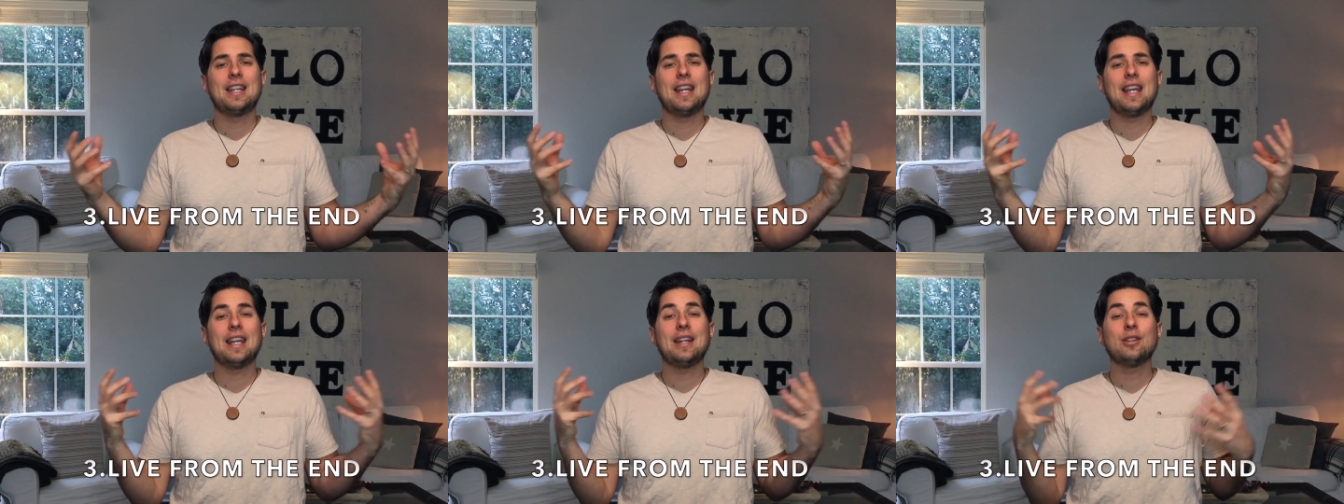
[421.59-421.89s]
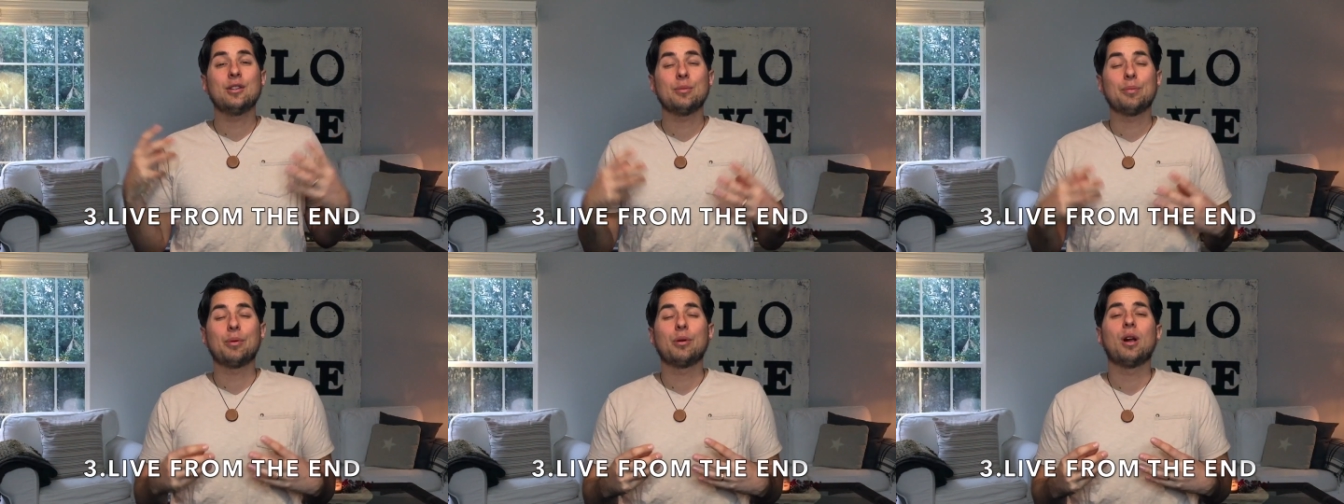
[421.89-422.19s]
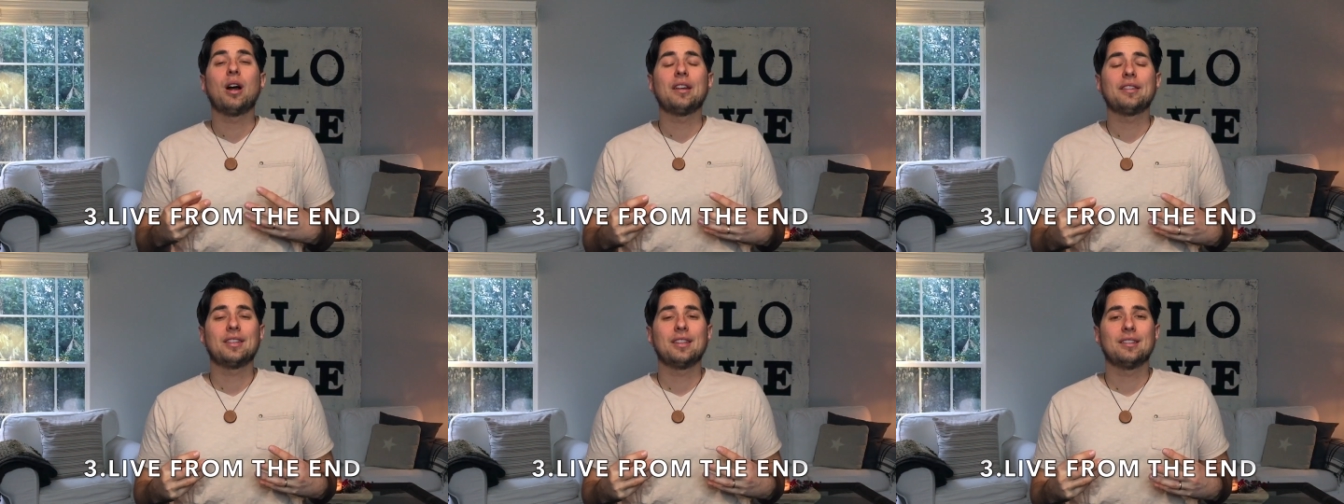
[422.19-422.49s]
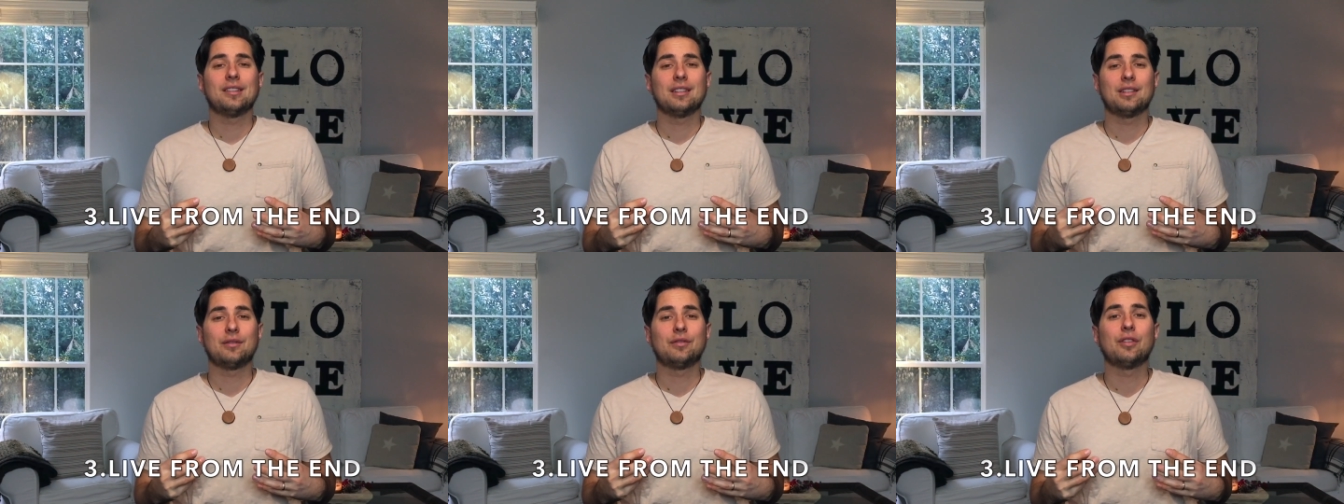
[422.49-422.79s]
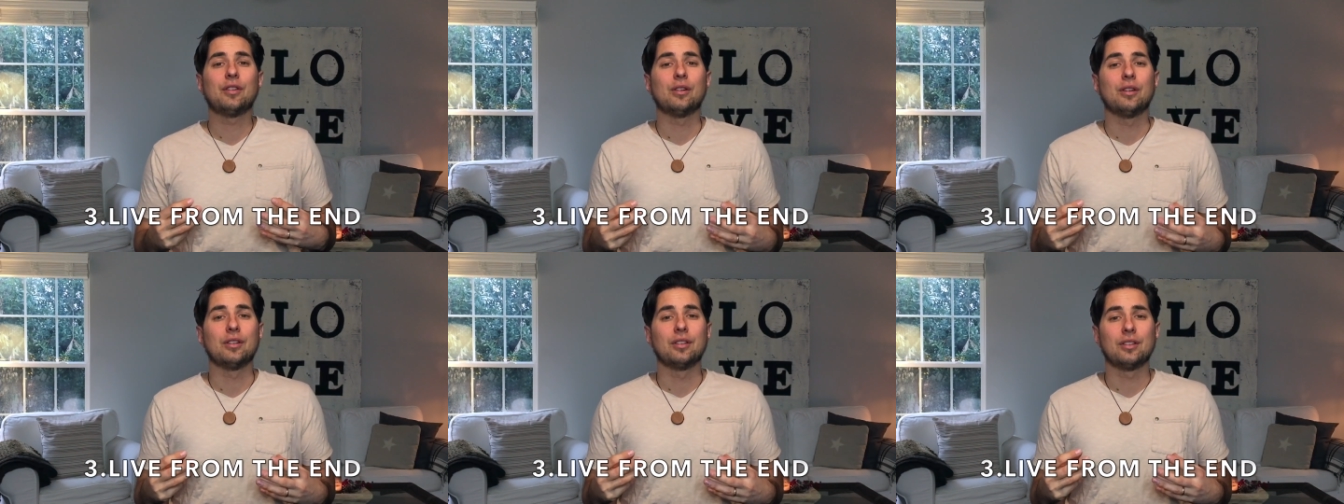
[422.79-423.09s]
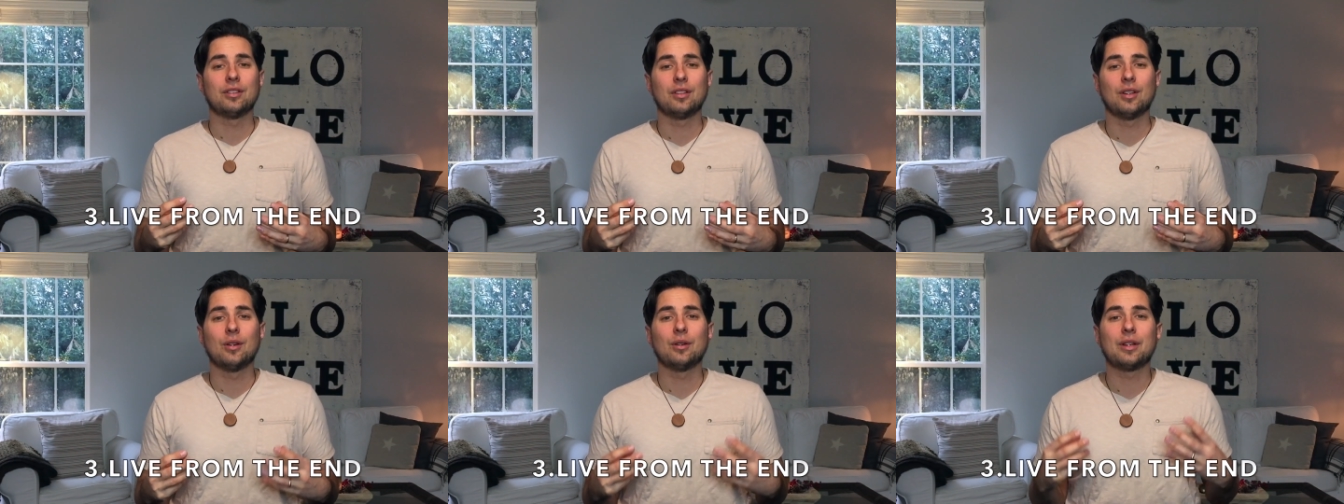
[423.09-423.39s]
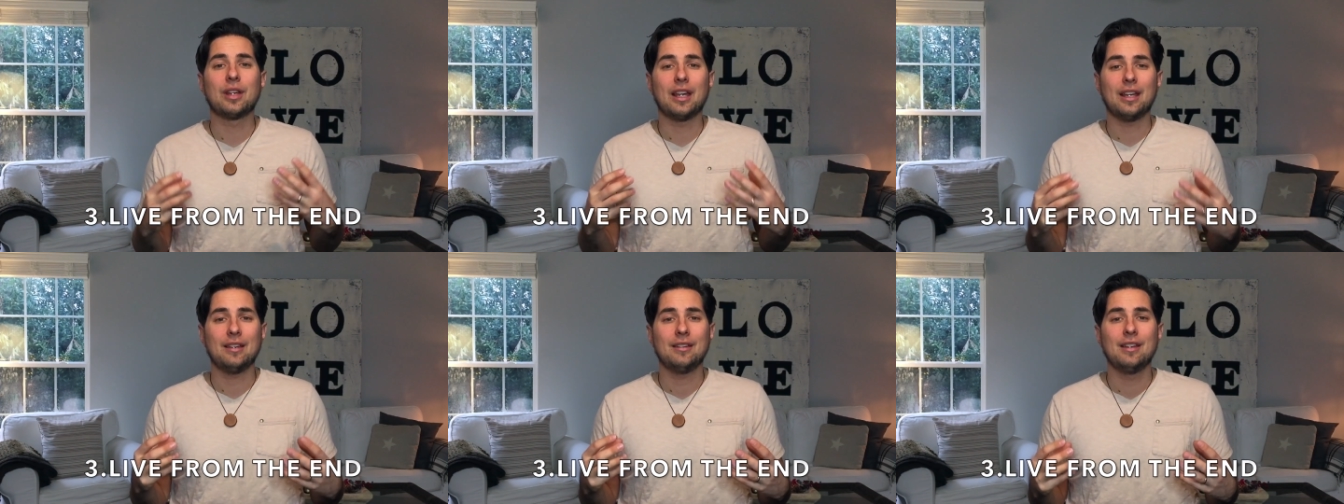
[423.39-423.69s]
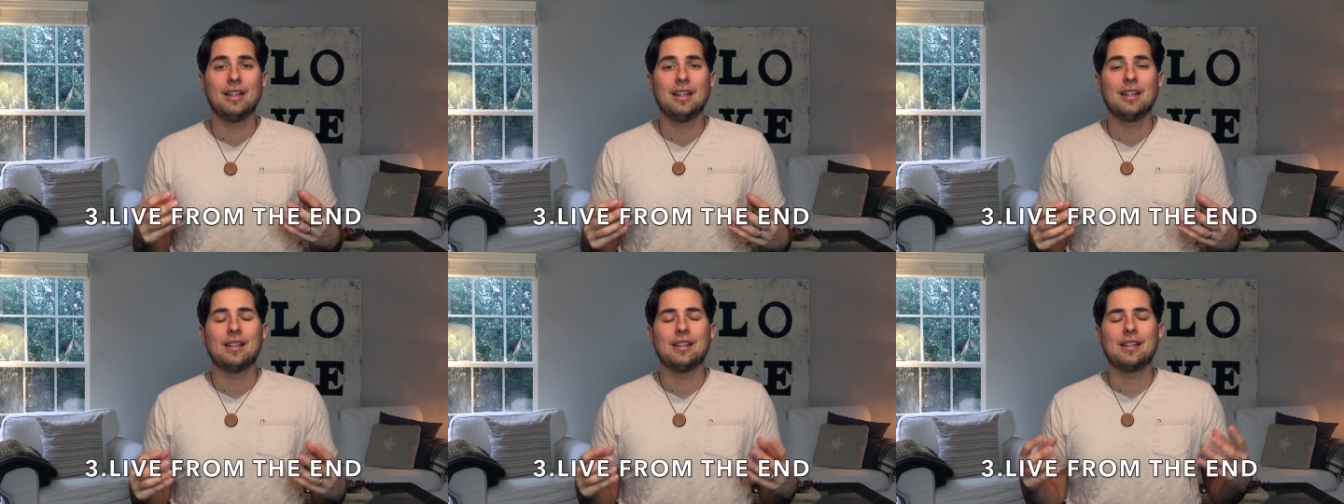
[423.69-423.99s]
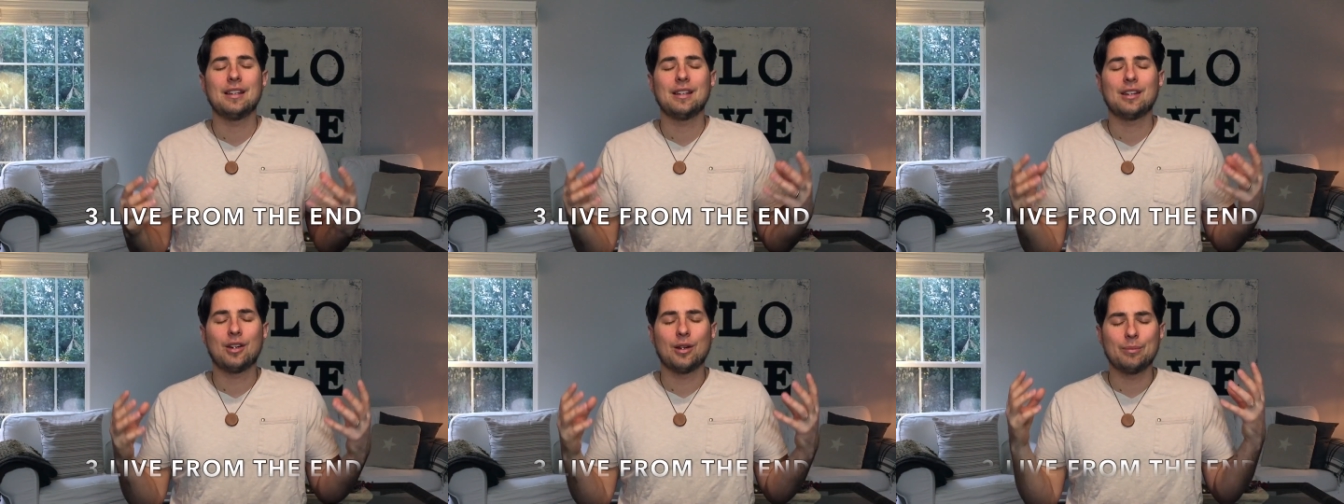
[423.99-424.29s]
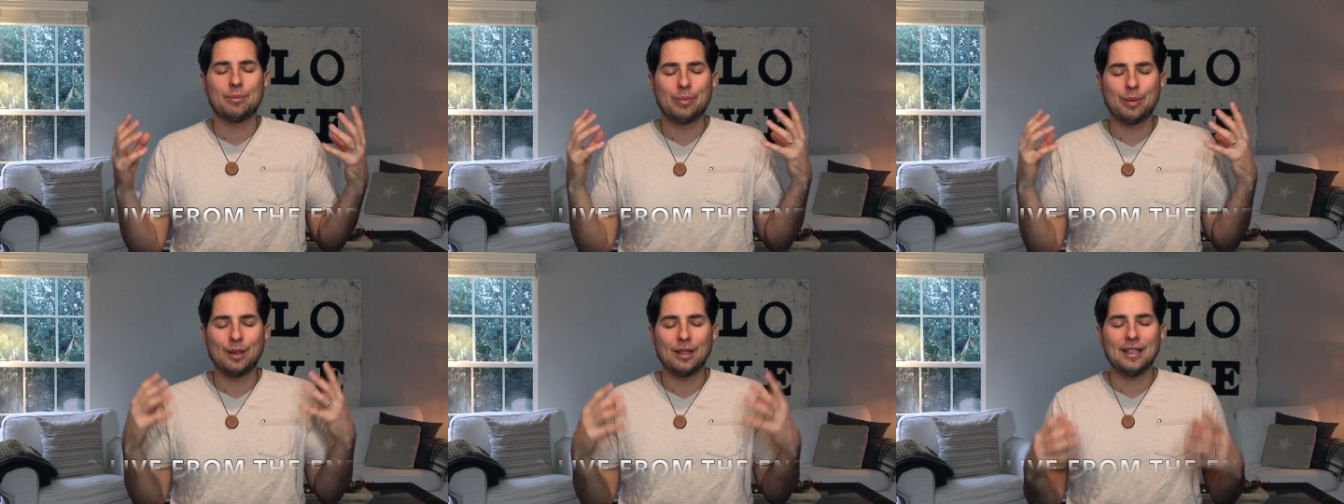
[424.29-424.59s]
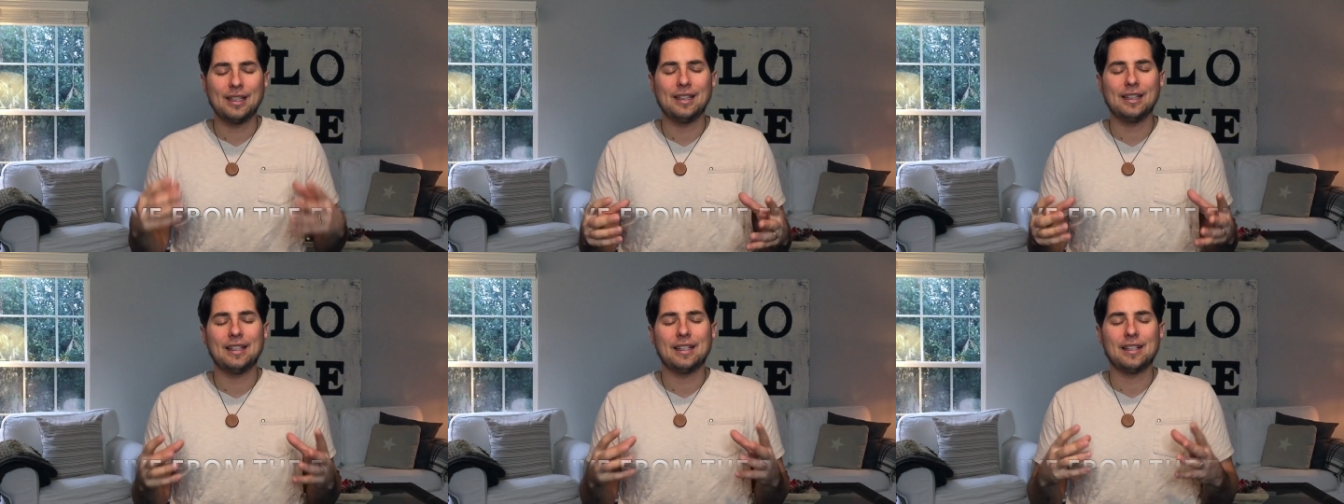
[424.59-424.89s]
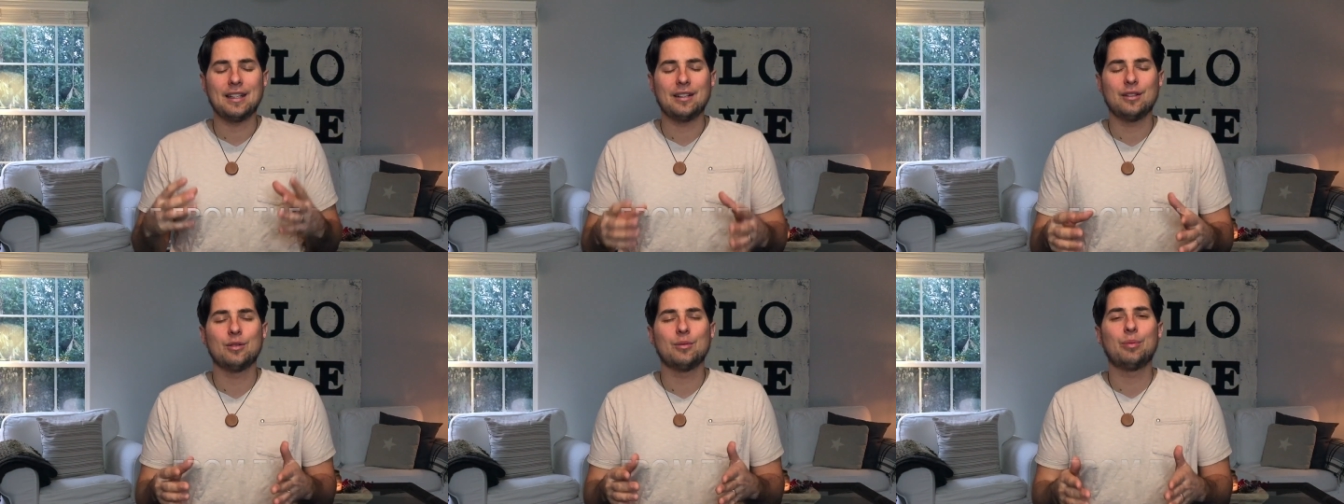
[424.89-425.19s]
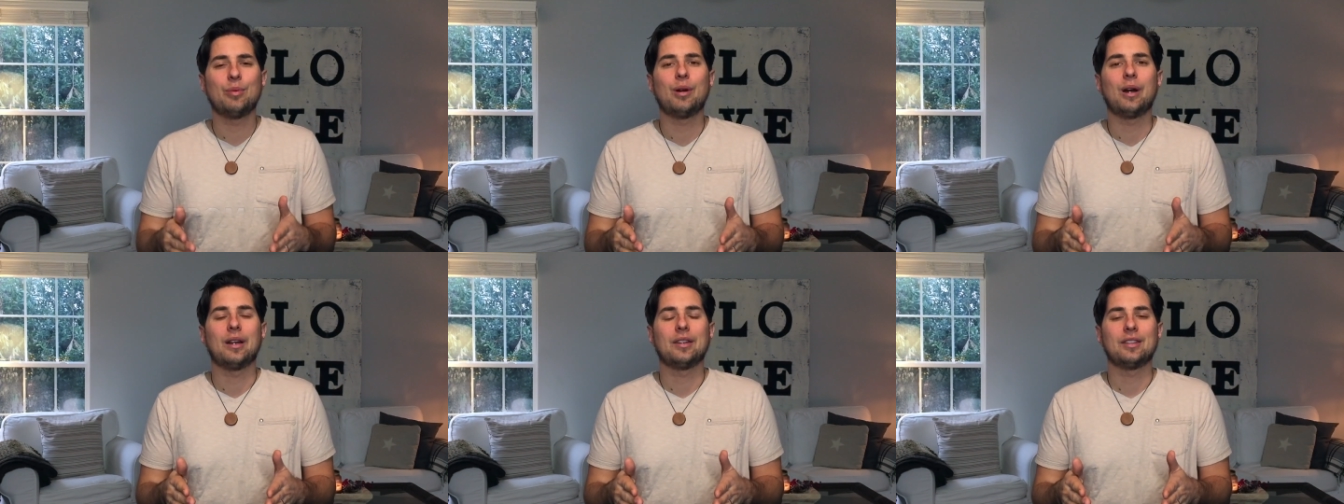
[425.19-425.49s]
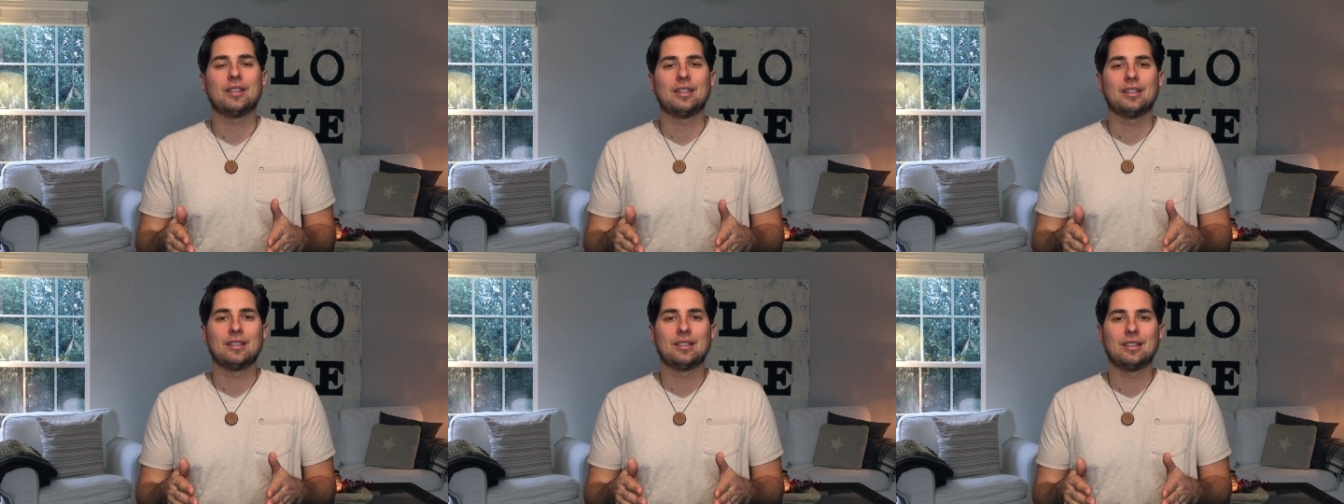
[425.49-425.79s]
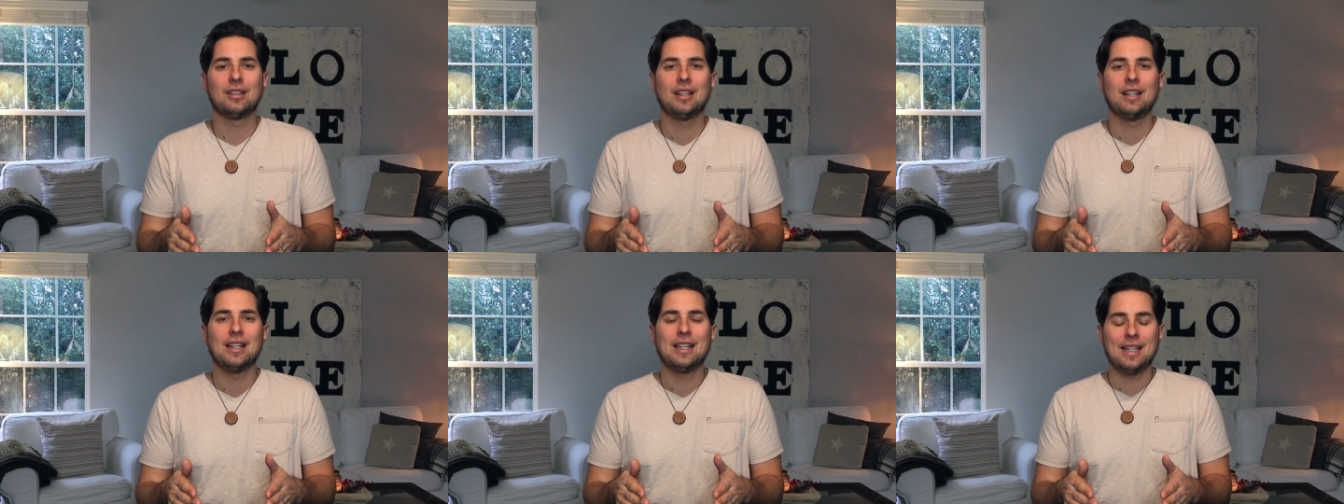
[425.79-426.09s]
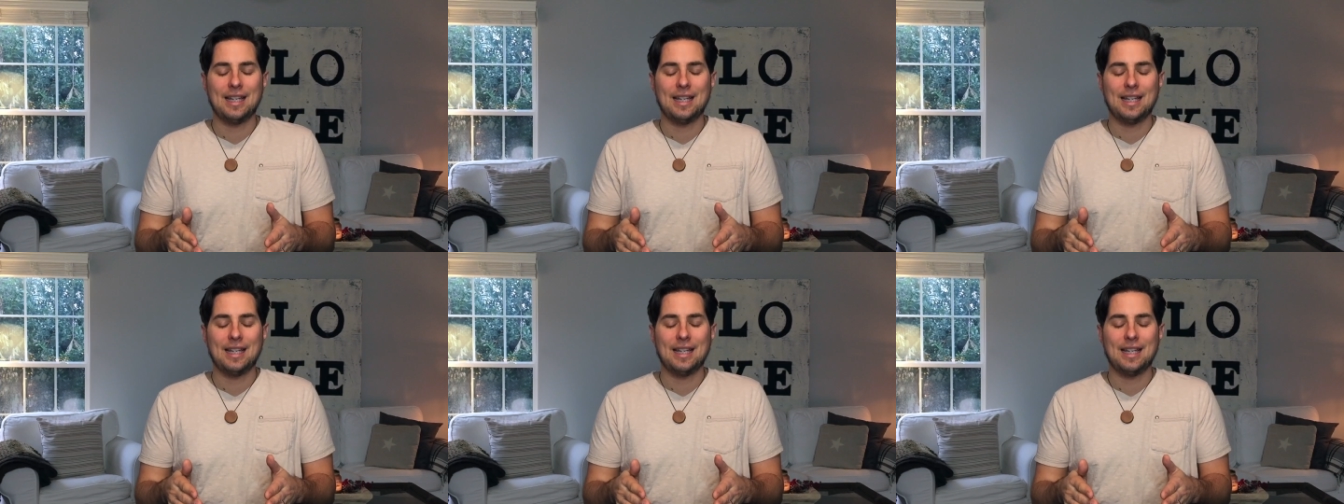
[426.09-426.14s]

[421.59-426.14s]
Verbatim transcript: an inner process at first, okay? Completely an inner process.